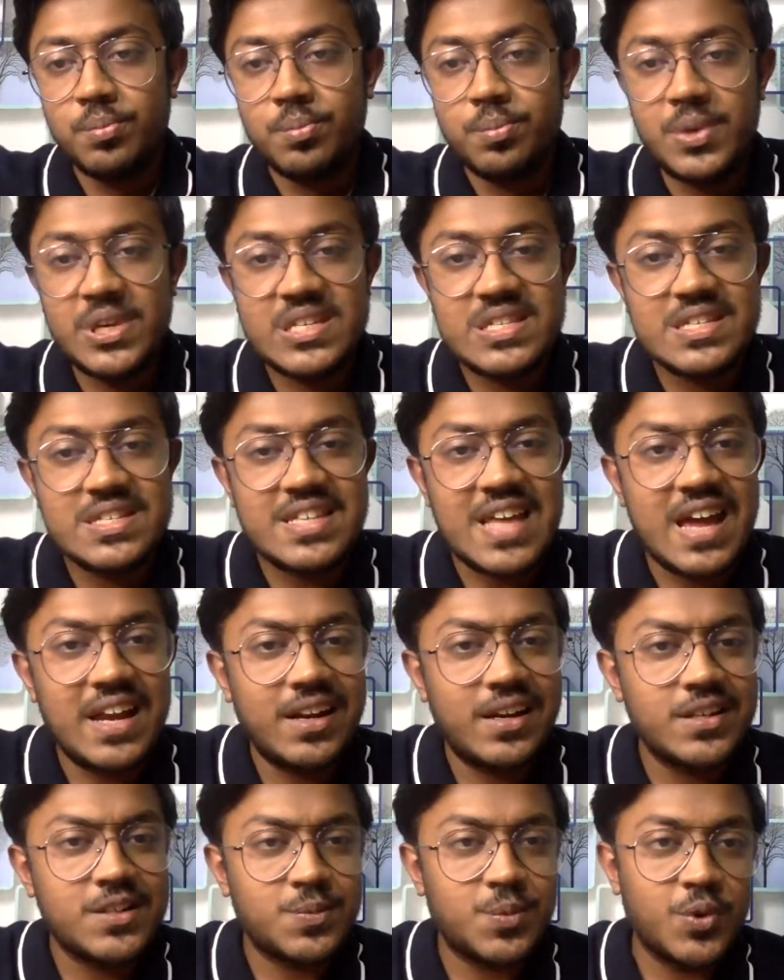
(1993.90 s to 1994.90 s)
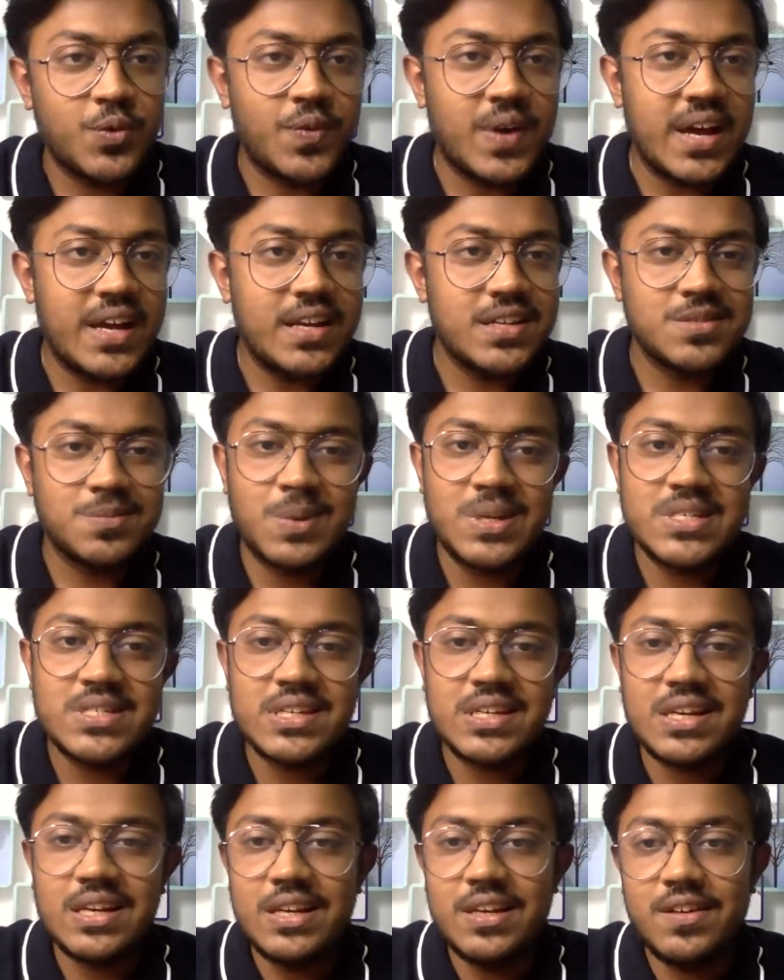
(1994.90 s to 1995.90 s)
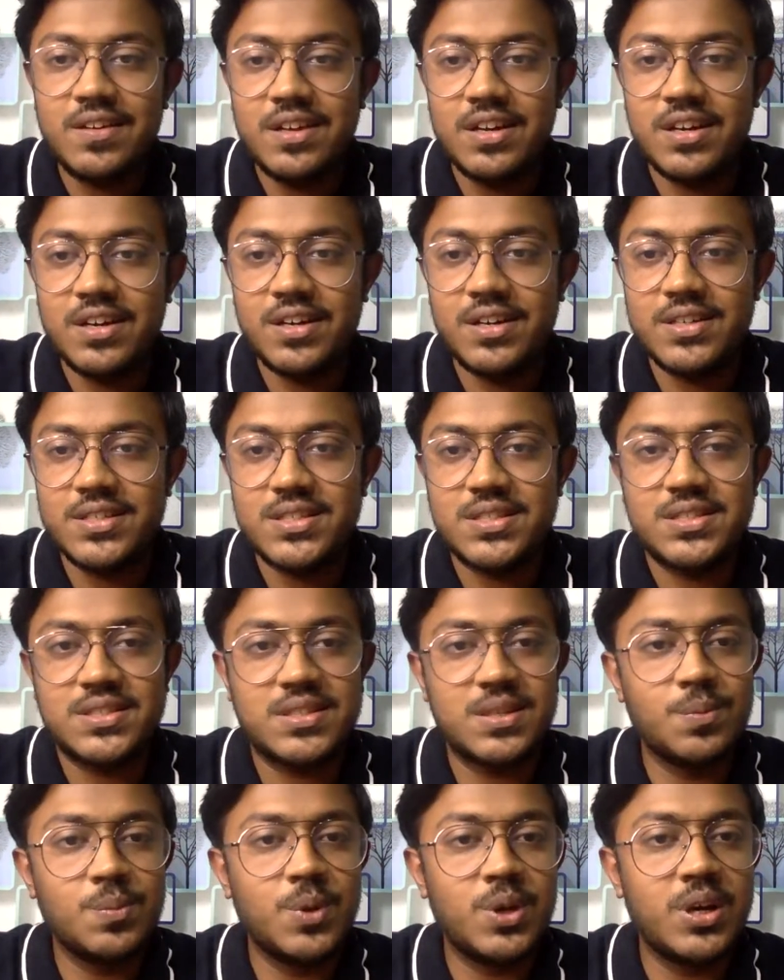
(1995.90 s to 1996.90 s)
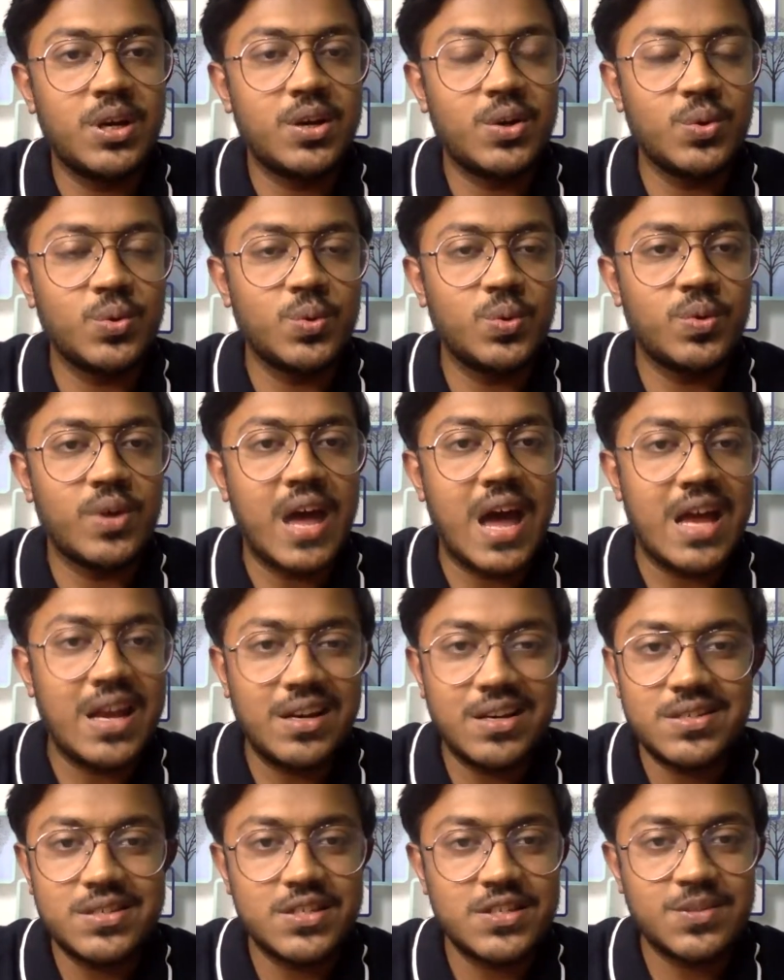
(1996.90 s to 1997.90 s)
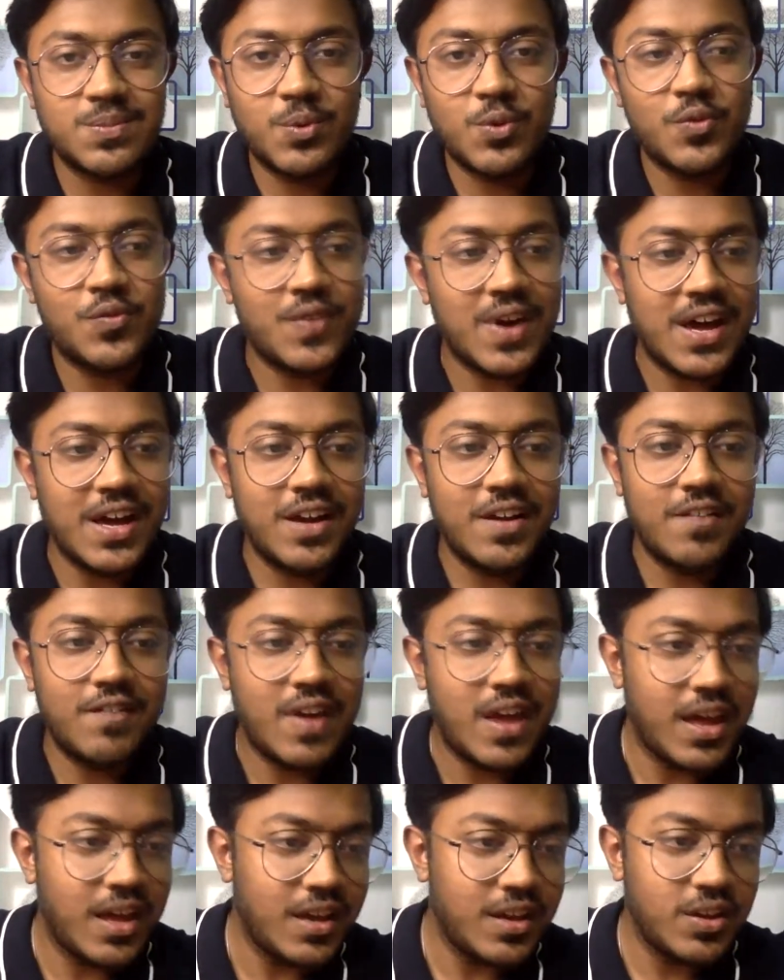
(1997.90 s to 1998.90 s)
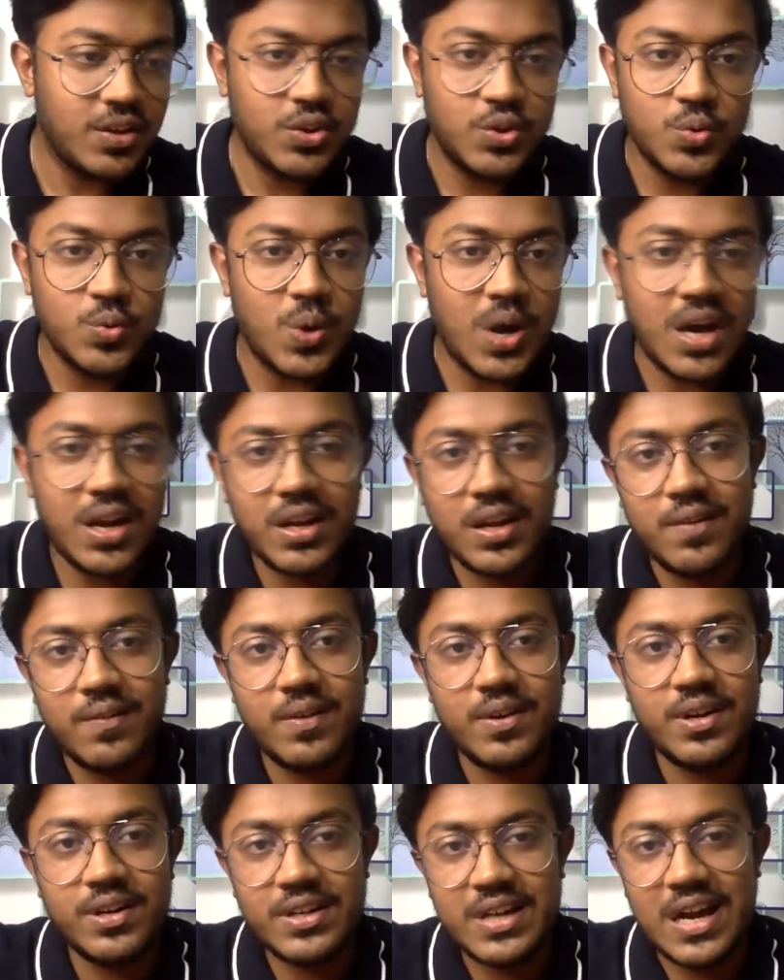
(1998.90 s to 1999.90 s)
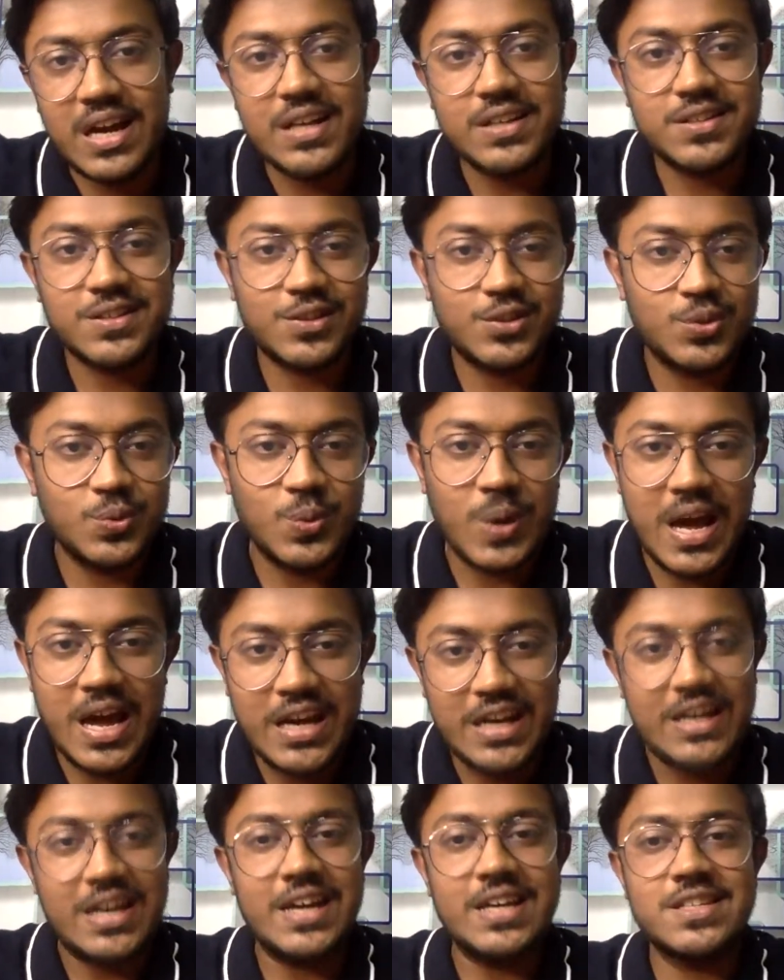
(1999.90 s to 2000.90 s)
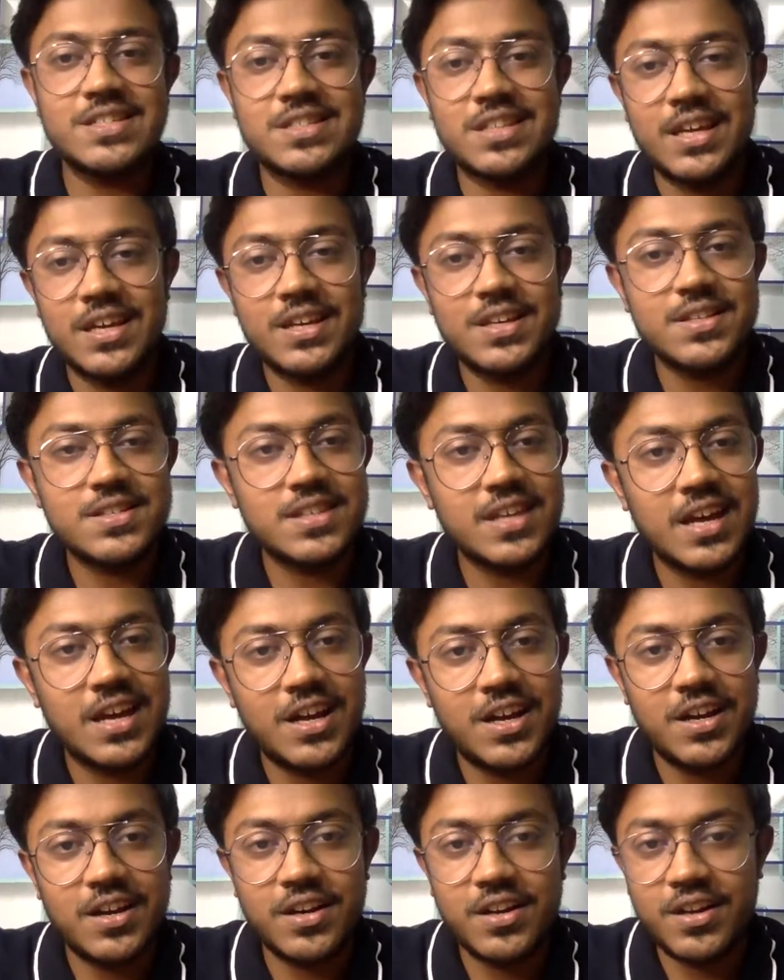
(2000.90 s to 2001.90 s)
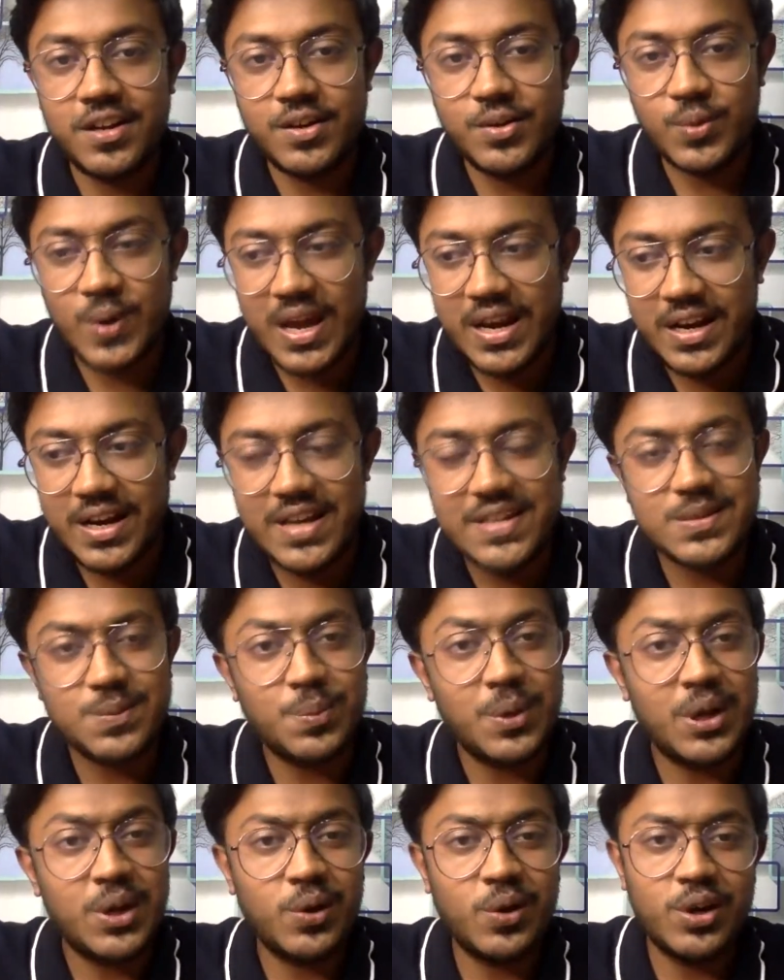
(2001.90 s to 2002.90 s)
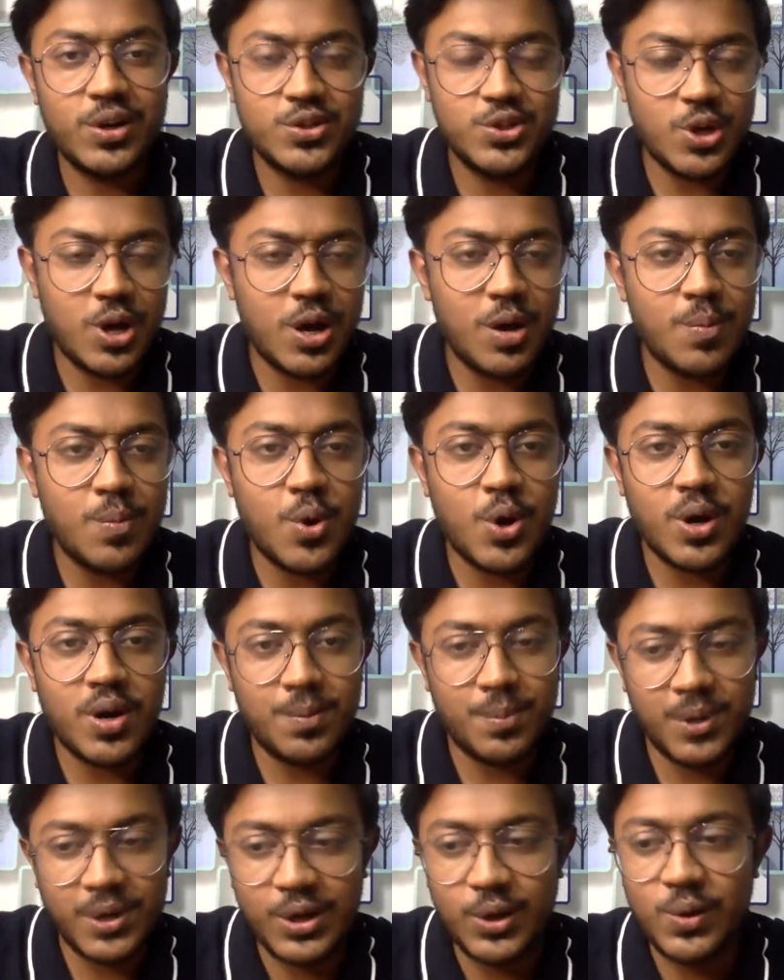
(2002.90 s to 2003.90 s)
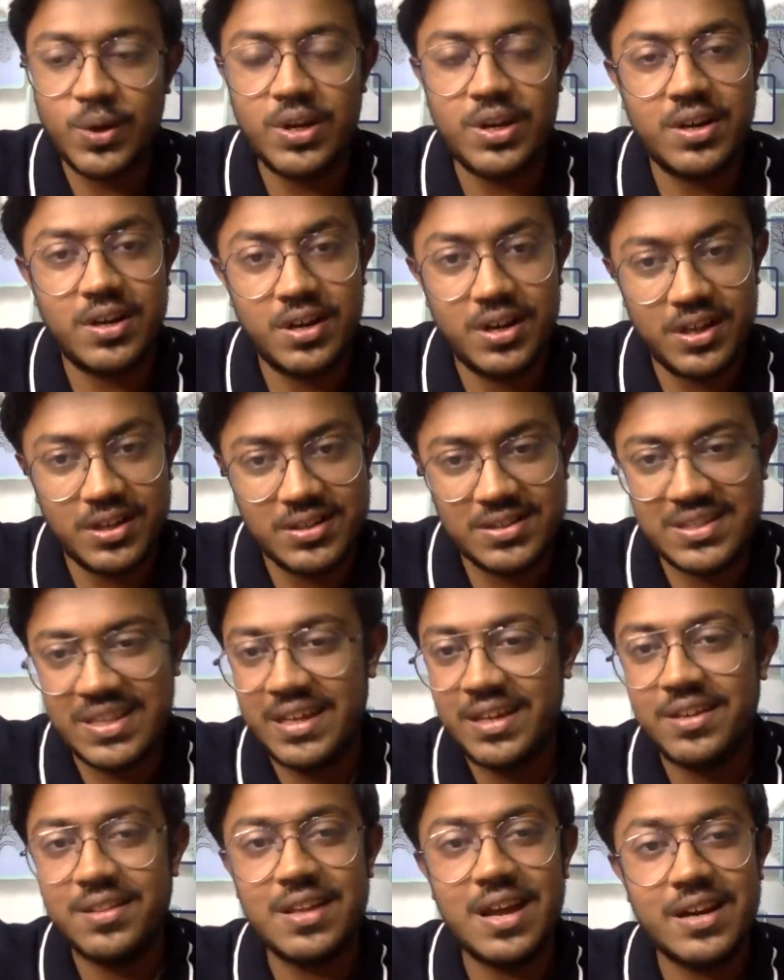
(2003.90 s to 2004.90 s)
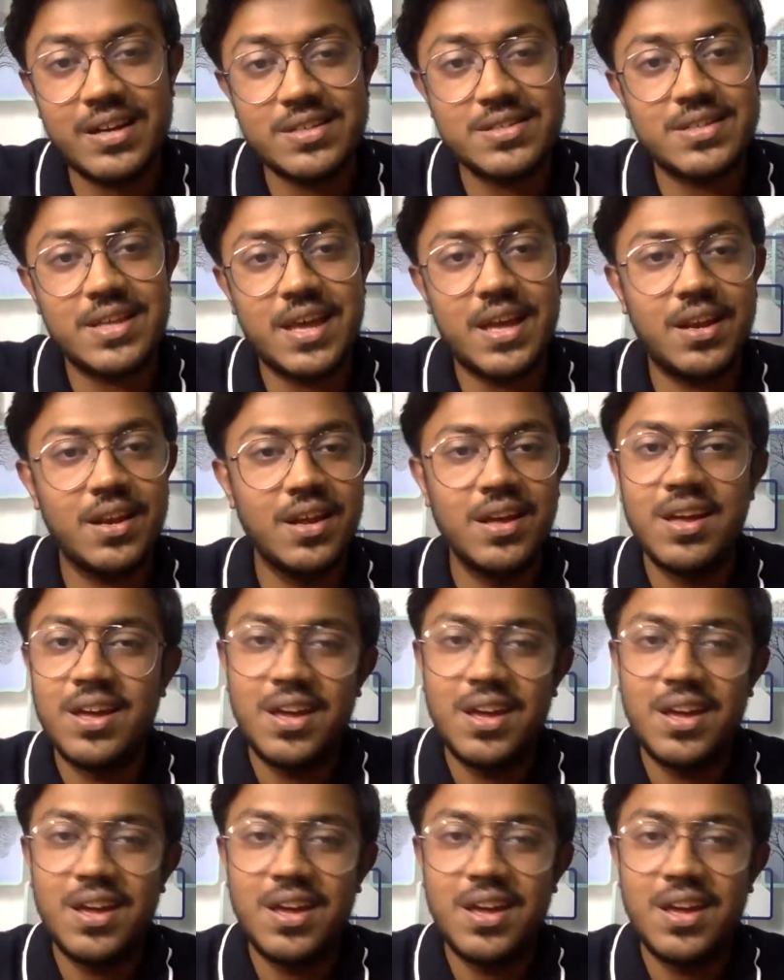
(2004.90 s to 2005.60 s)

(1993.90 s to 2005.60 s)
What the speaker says: Business analyst profile is basically similar to analysis profile, where you are given a task to analyze things, and to analyze a particular job or a particular thing that is there.